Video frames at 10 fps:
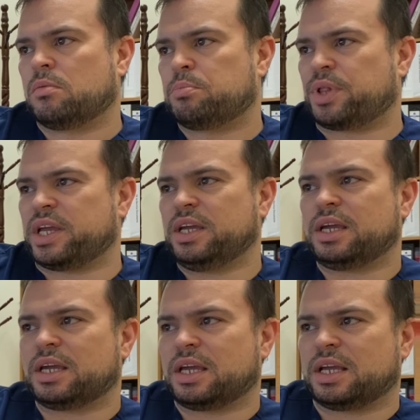
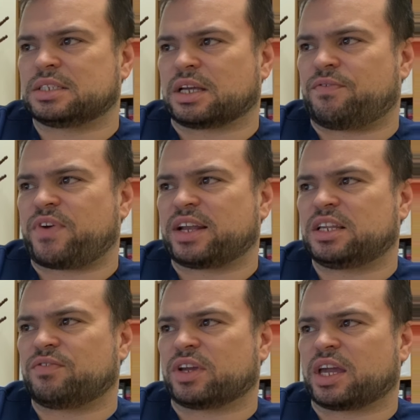Blank is
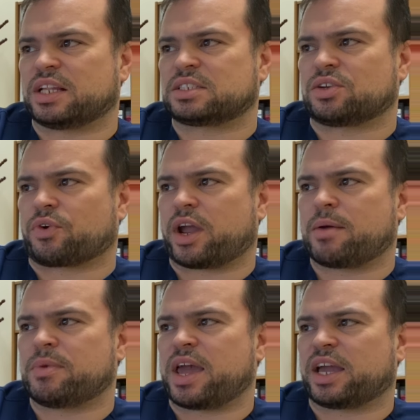effective against
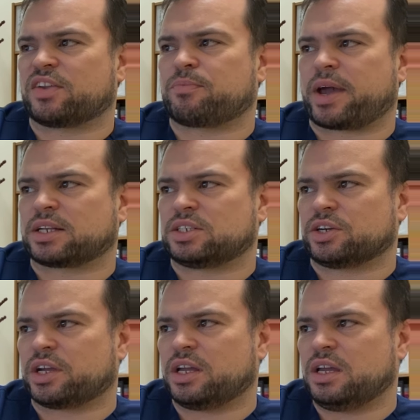gram-negative
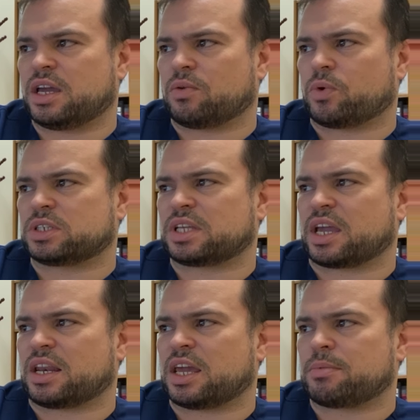bacteria in which they
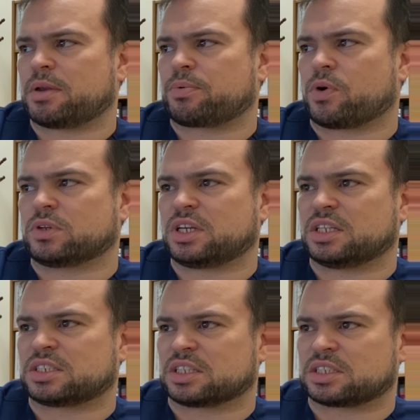inhibit
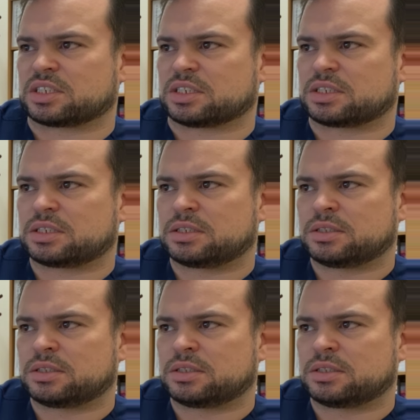protein synthesis.